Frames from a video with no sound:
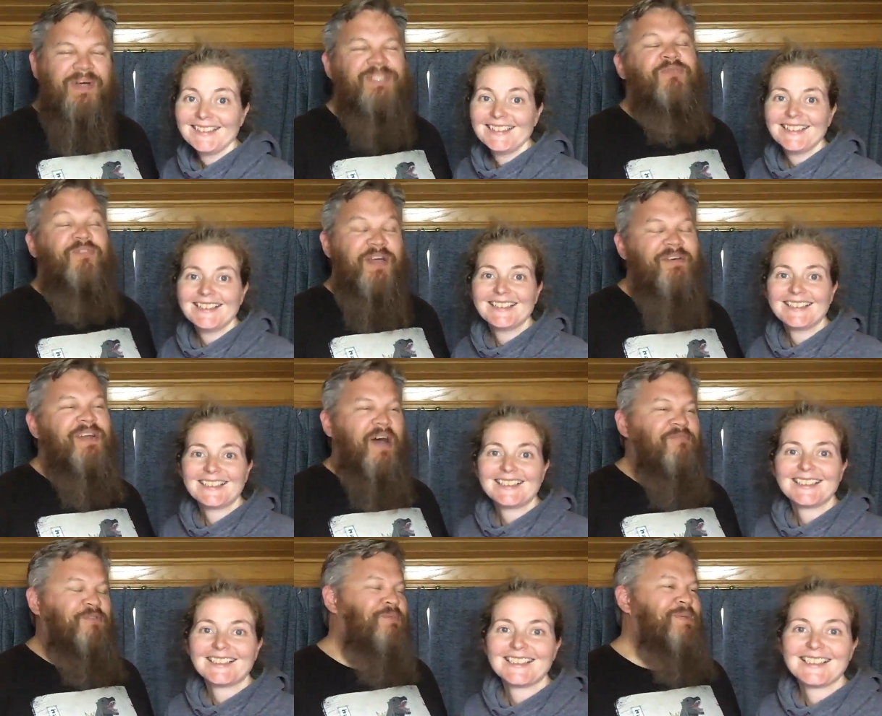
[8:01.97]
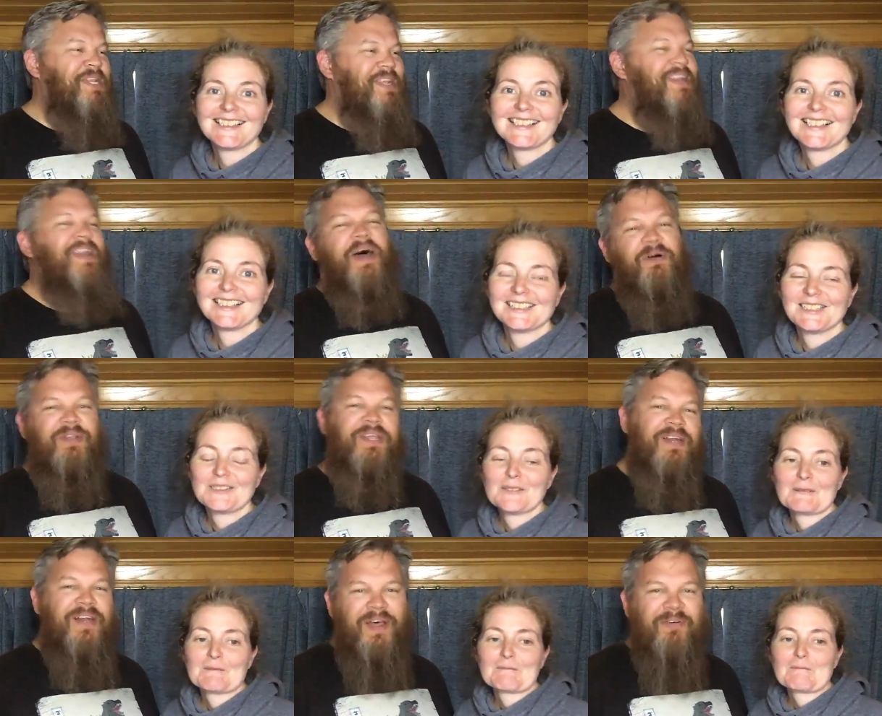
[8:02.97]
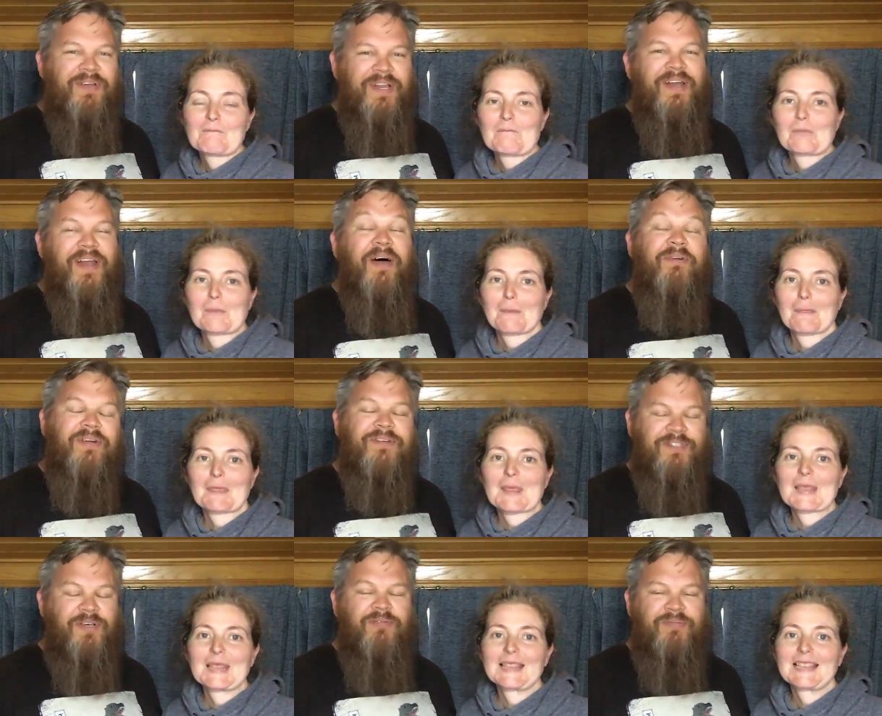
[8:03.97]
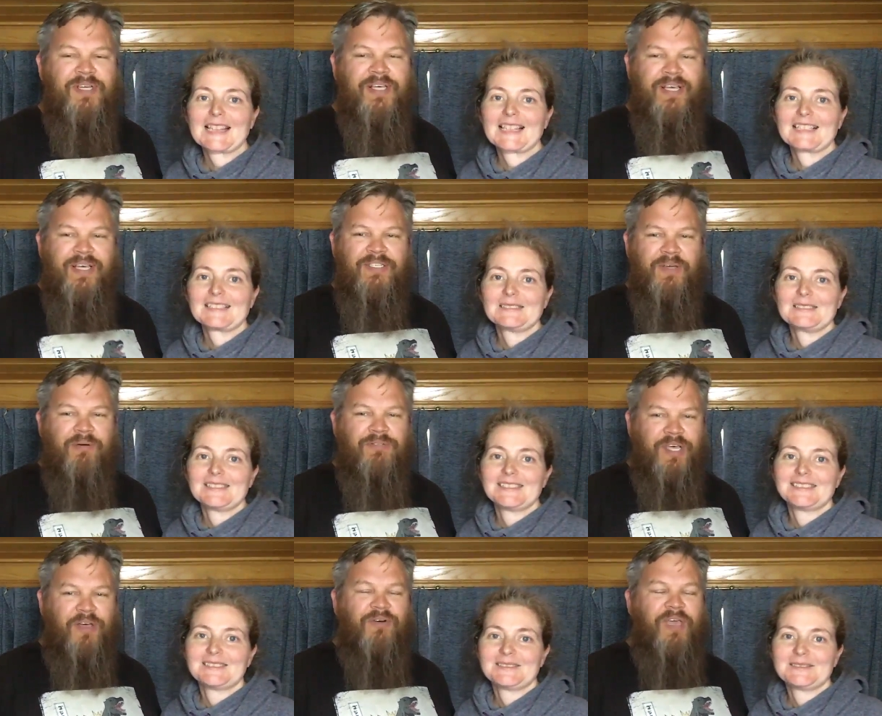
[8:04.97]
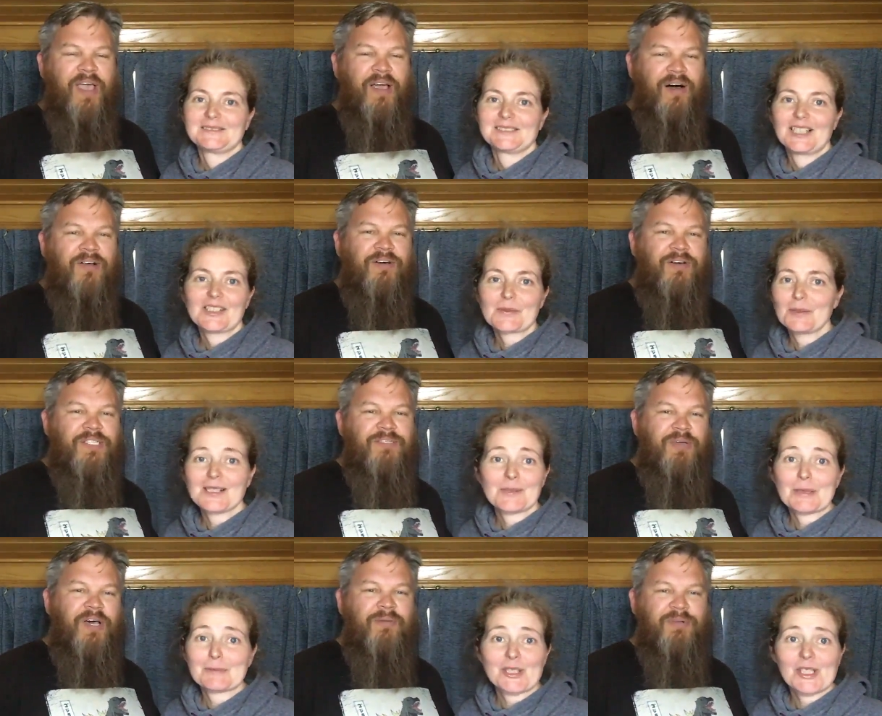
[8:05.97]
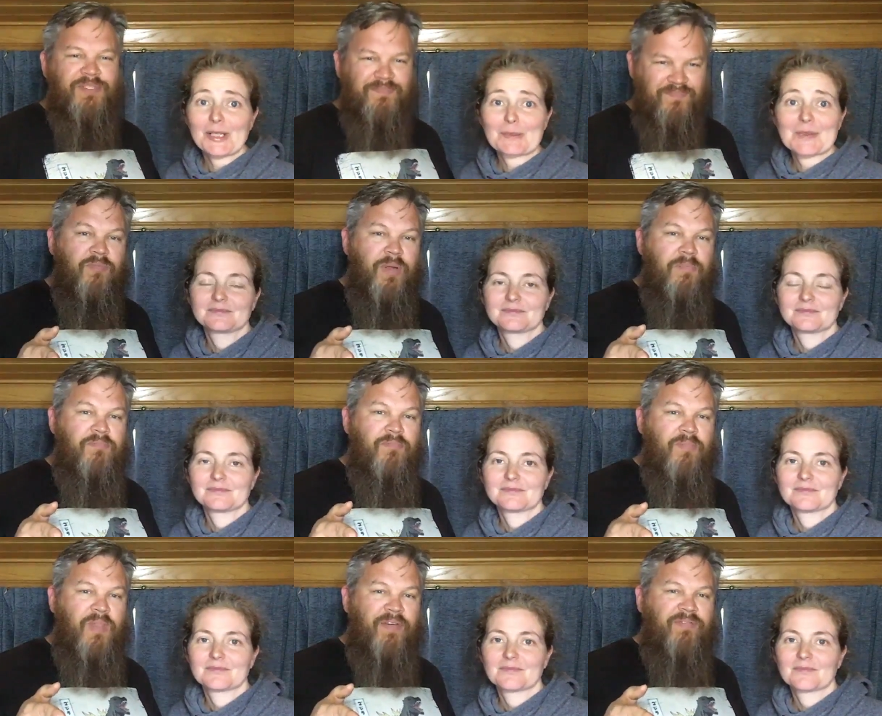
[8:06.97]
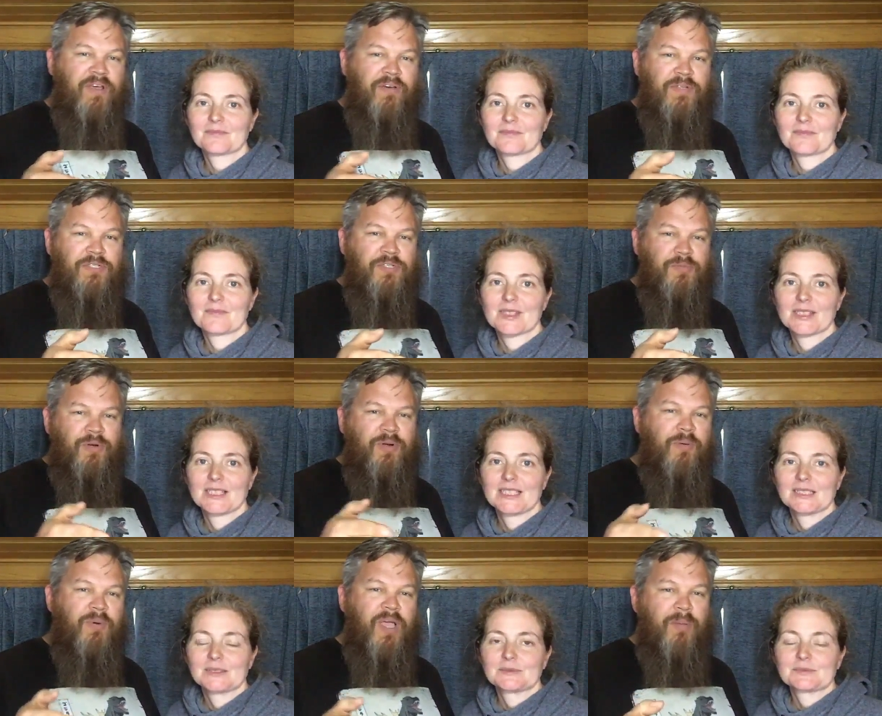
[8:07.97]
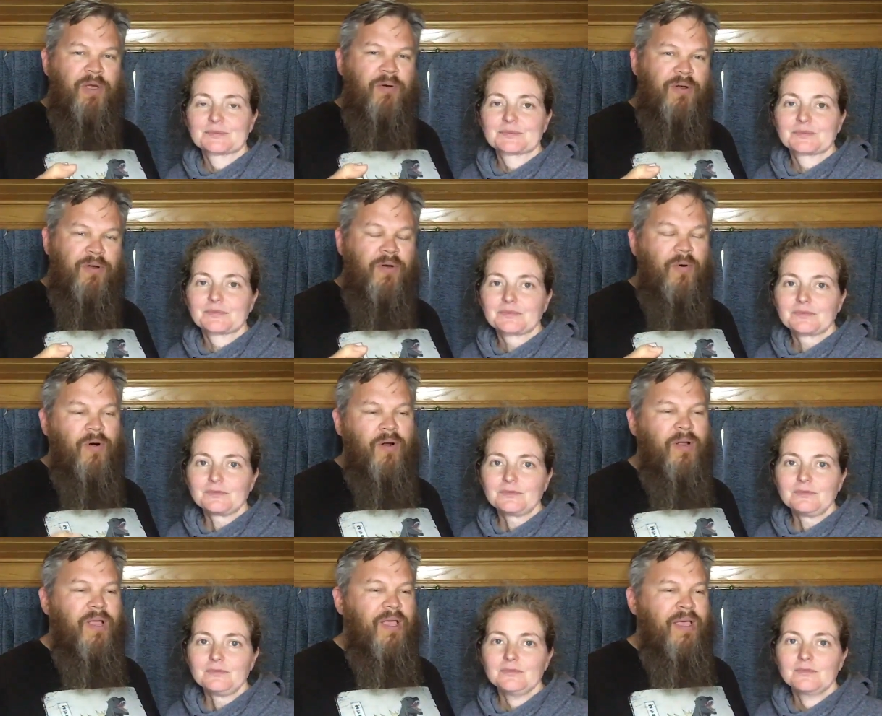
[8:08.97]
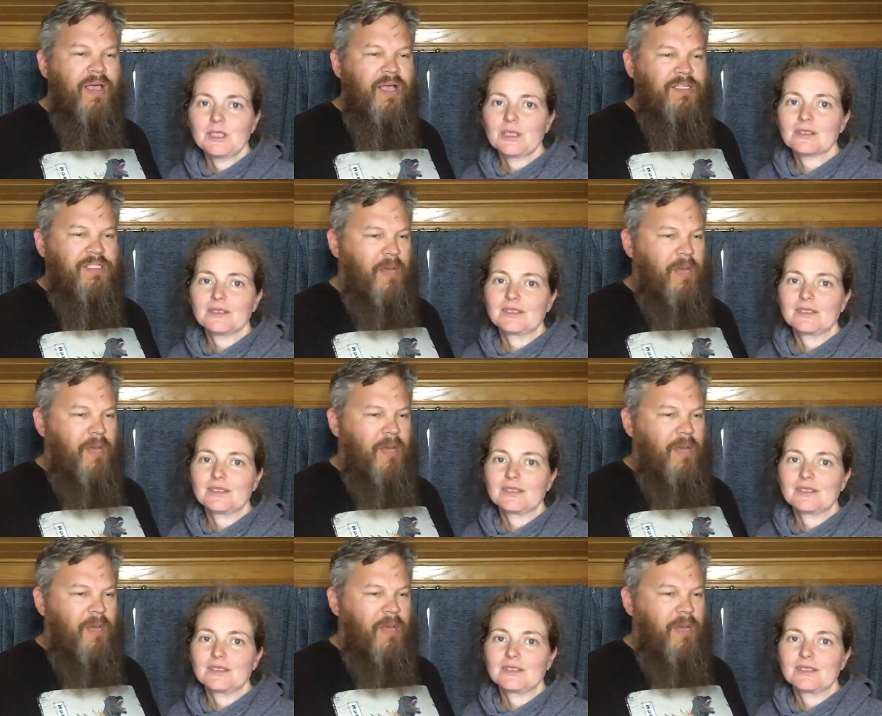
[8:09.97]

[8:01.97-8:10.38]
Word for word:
Speaker 1: Which fair enough, you'd been in and out and in and out and in and out, and so so I was like, okay, I'll go get some condiments. Chips. We left Alvechurch Marina. We're coming around a corner. It's